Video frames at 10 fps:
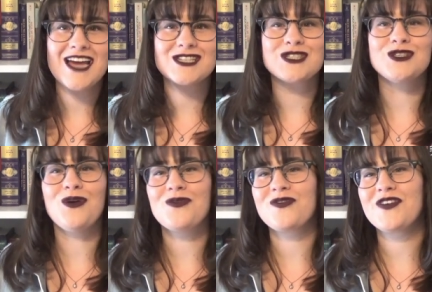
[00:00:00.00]
I just
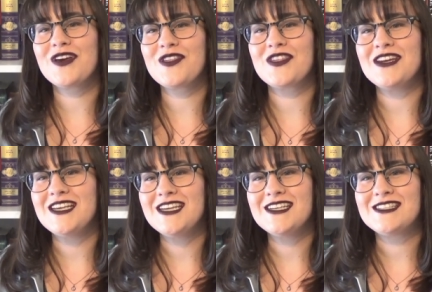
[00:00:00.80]
don't feel the
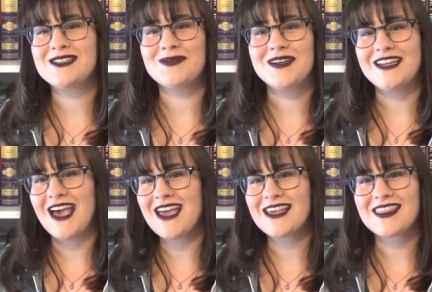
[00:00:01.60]
need to read
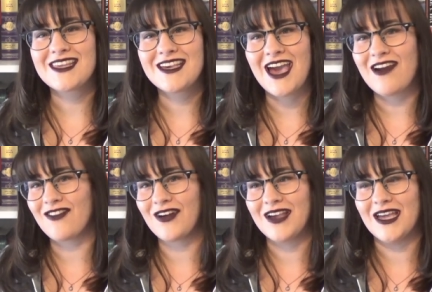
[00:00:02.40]
anything
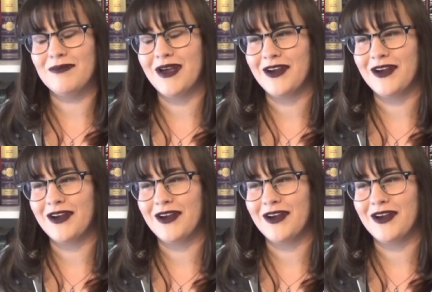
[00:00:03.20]
ever again by